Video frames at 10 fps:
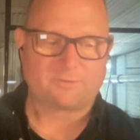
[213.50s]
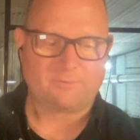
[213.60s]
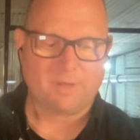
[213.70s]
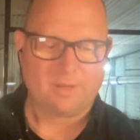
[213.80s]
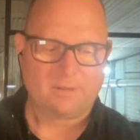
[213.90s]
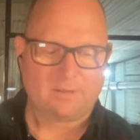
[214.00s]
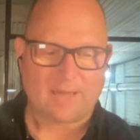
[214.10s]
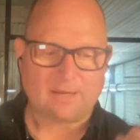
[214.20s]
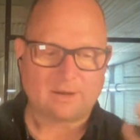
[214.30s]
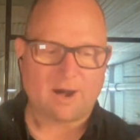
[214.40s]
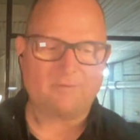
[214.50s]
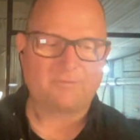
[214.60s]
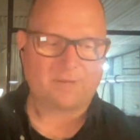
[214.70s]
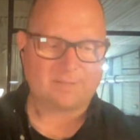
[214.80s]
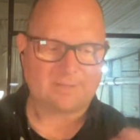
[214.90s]
of gain
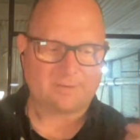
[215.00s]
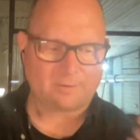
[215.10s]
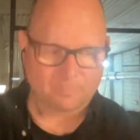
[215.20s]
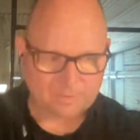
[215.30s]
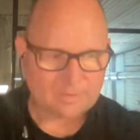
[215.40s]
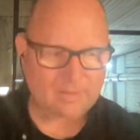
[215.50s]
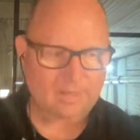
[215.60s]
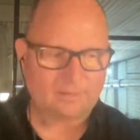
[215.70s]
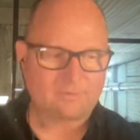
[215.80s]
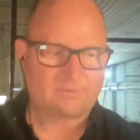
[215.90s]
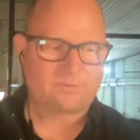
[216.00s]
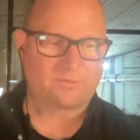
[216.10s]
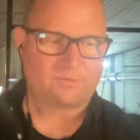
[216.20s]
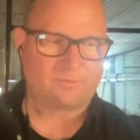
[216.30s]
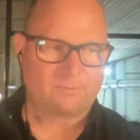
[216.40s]
confidence in their ability
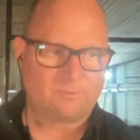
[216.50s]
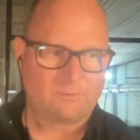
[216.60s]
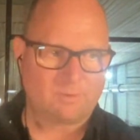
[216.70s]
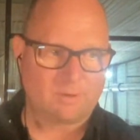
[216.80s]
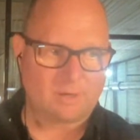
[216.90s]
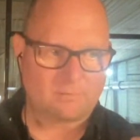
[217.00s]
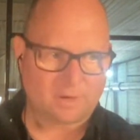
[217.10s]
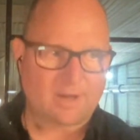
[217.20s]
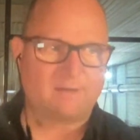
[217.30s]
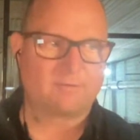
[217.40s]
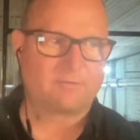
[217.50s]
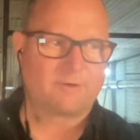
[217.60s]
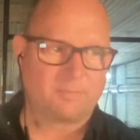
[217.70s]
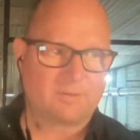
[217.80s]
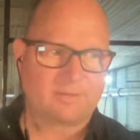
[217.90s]
to recover
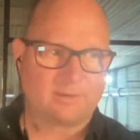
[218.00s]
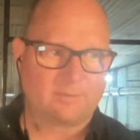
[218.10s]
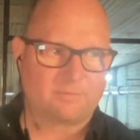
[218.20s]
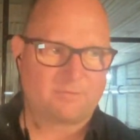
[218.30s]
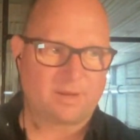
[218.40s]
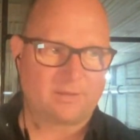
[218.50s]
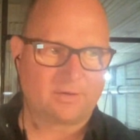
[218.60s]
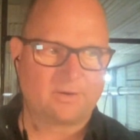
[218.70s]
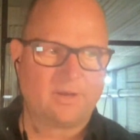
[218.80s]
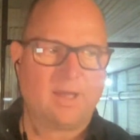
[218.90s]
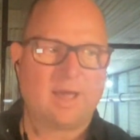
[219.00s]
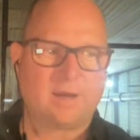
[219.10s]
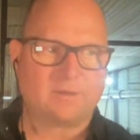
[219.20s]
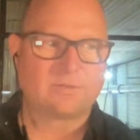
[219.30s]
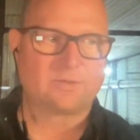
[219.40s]
from and deal with failure,
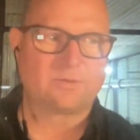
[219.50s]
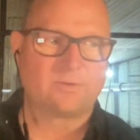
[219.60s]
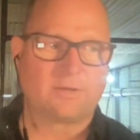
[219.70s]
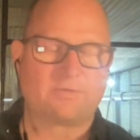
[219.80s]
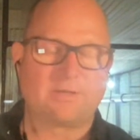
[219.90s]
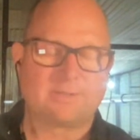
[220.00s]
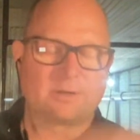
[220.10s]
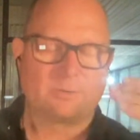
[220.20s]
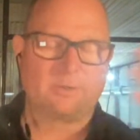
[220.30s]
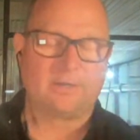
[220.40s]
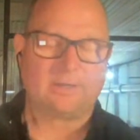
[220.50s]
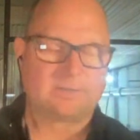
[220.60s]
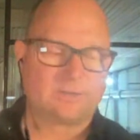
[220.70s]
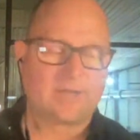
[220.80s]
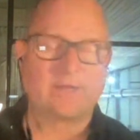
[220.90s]
and also to increase their willingness
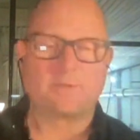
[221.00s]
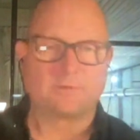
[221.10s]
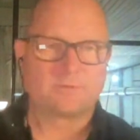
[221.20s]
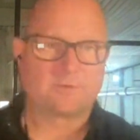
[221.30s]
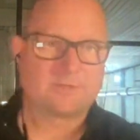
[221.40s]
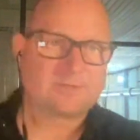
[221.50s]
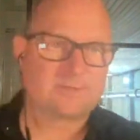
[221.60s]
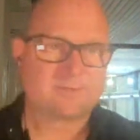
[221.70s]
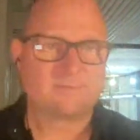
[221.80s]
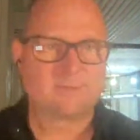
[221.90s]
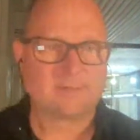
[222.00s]
to take those risks.